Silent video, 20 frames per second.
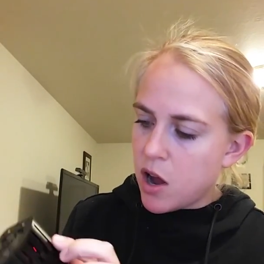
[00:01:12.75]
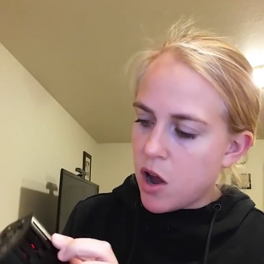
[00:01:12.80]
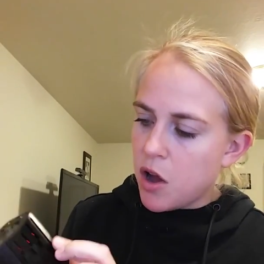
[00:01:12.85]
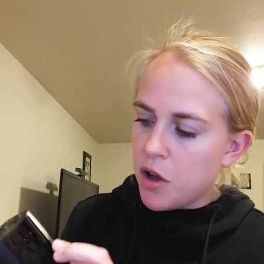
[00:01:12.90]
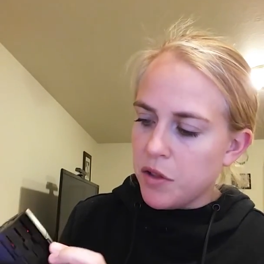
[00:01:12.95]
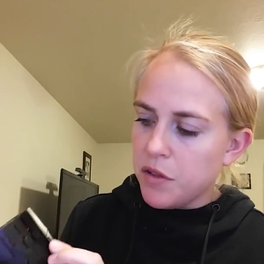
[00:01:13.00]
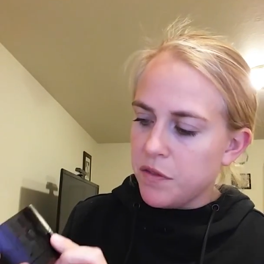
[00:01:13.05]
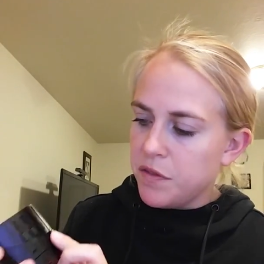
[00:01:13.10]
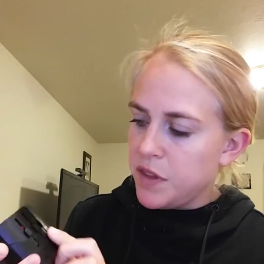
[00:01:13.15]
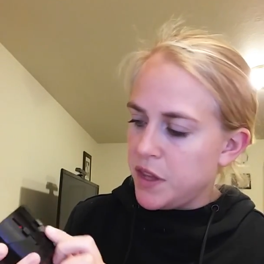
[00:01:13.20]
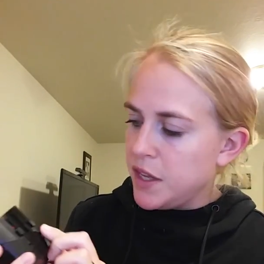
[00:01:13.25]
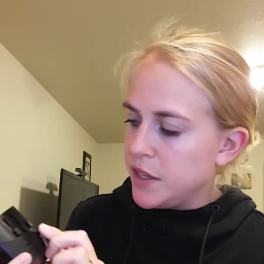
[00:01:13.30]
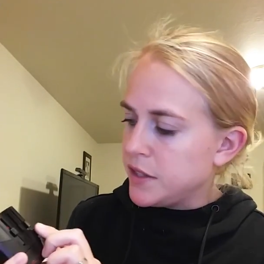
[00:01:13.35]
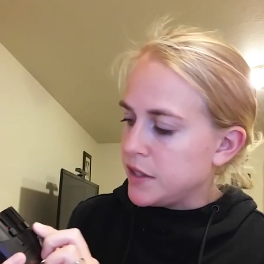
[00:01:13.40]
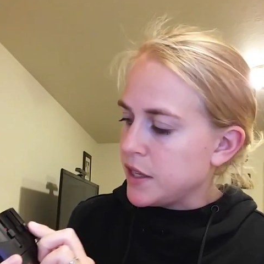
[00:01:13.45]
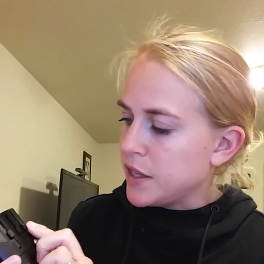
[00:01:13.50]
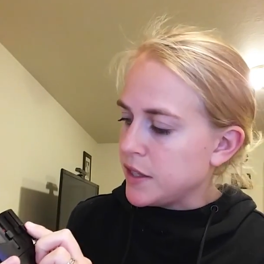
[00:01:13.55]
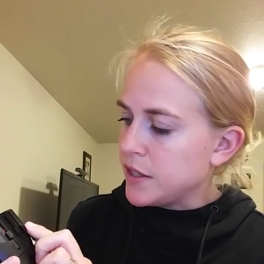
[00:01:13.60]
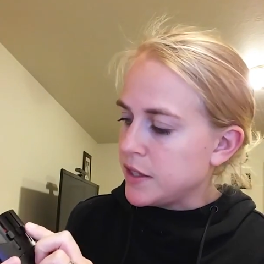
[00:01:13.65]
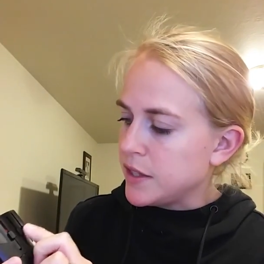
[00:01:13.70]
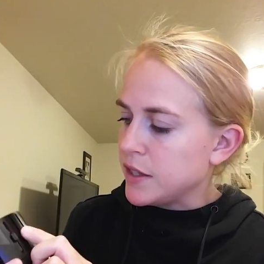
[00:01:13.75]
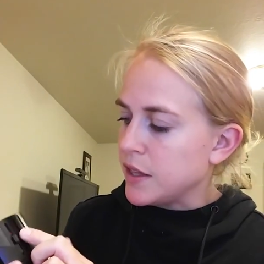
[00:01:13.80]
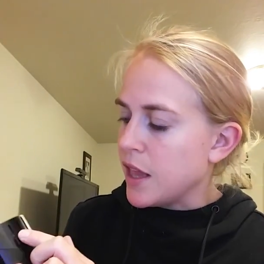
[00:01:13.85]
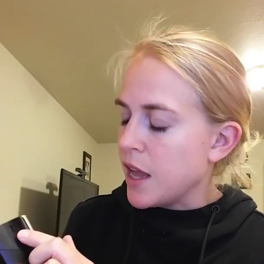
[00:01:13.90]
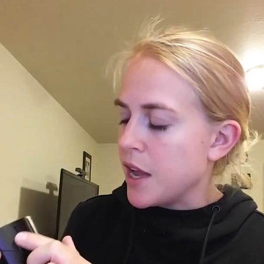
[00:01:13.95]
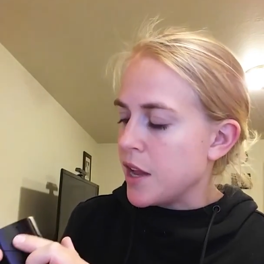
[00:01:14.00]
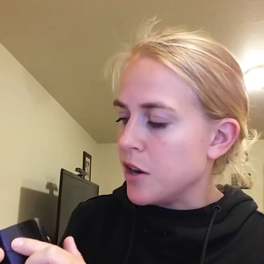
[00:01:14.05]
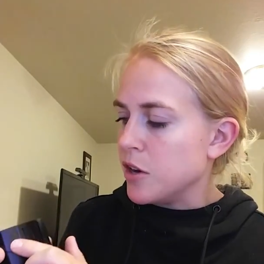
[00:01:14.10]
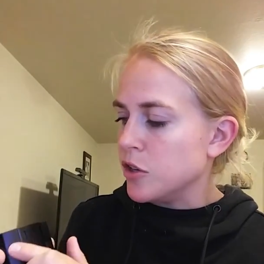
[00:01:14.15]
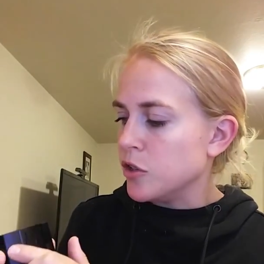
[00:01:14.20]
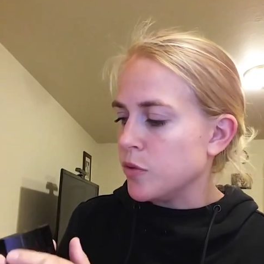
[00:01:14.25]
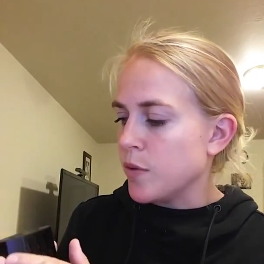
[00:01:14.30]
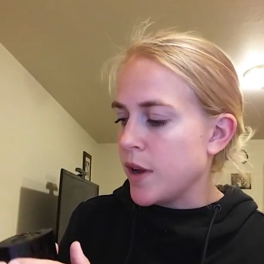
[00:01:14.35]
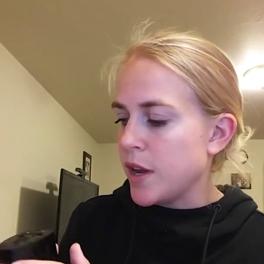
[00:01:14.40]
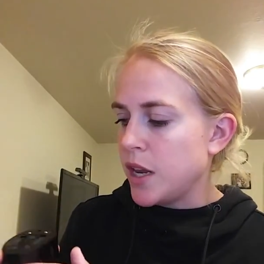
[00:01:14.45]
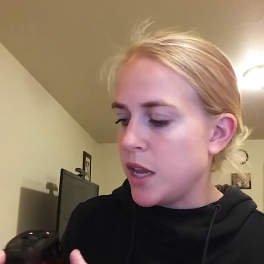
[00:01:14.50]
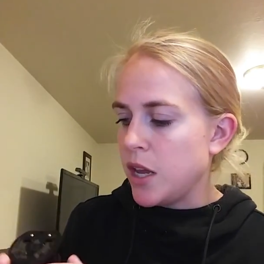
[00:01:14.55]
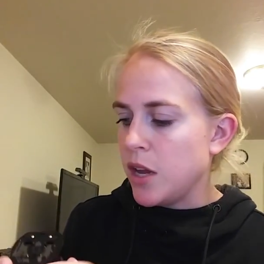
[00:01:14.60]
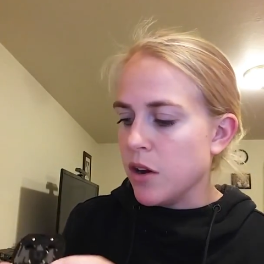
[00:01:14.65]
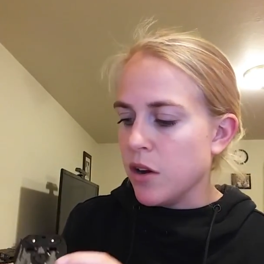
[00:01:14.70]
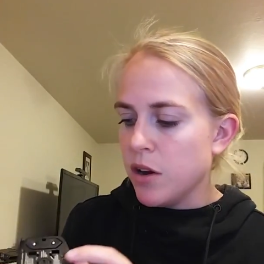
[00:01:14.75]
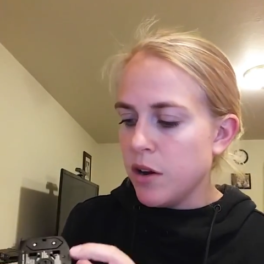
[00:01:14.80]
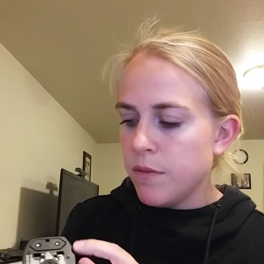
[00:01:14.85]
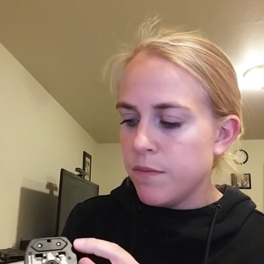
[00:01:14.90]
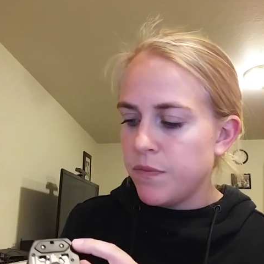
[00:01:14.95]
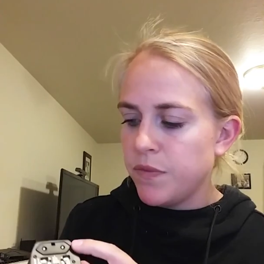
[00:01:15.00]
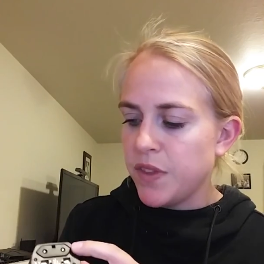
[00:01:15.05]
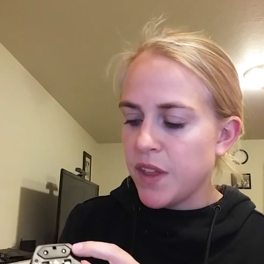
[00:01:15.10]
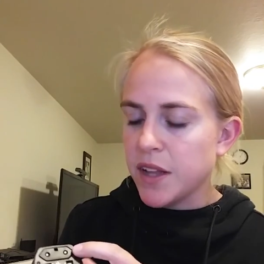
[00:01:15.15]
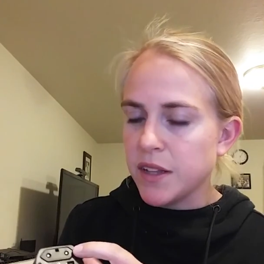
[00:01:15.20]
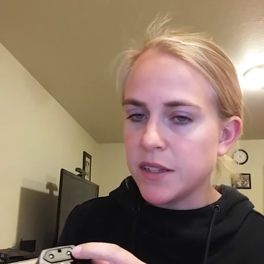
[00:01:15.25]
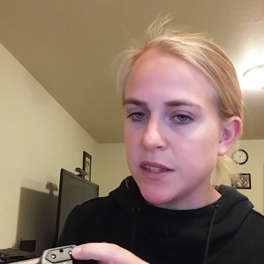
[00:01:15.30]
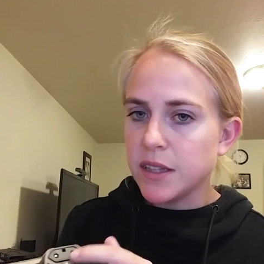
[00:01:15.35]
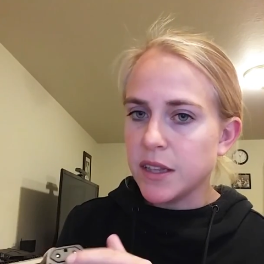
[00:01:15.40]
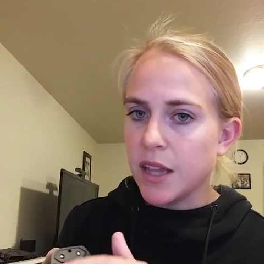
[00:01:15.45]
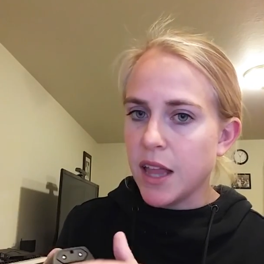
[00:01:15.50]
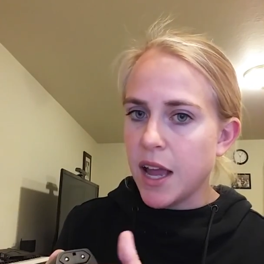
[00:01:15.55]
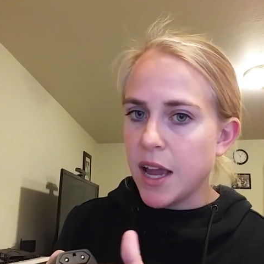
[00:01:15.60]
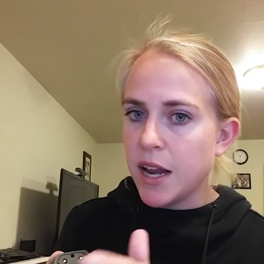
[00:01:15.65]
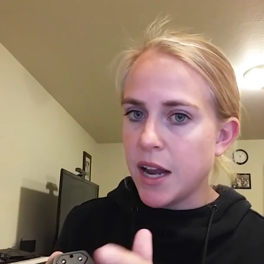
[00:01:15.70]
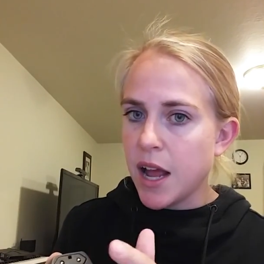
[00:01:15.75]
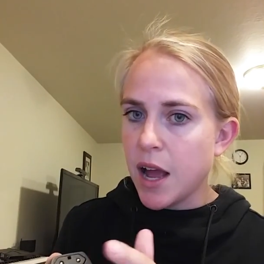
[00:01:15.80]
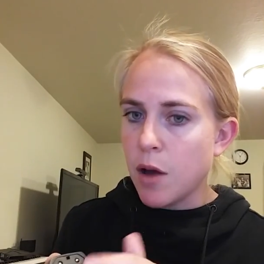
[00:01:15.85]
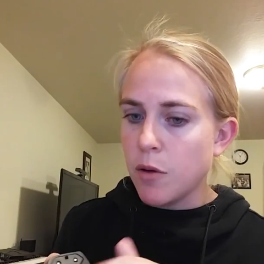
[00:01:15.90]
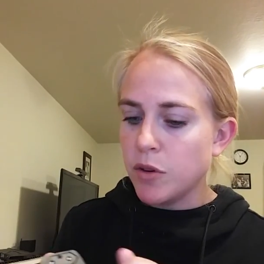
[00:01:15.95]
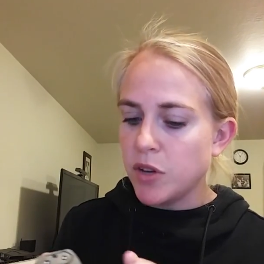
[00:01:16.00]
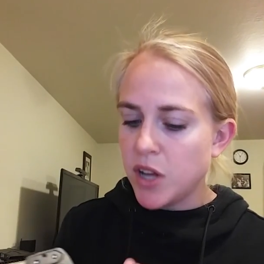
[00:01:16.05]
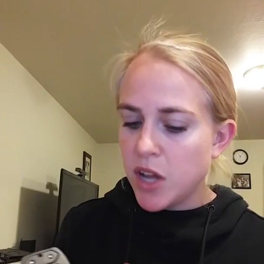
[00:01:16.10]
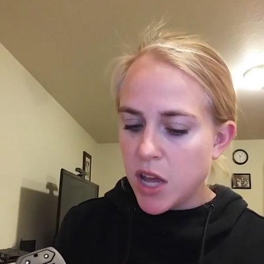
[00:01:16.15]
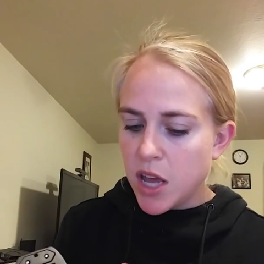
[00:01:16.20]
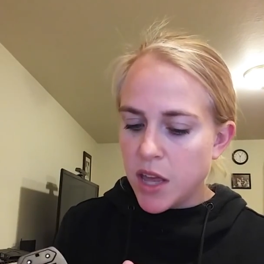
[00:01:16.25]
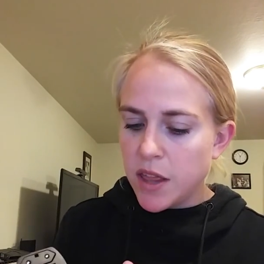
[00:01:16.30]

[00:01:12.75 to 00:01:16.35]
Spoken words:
all of these sliders right here that slide out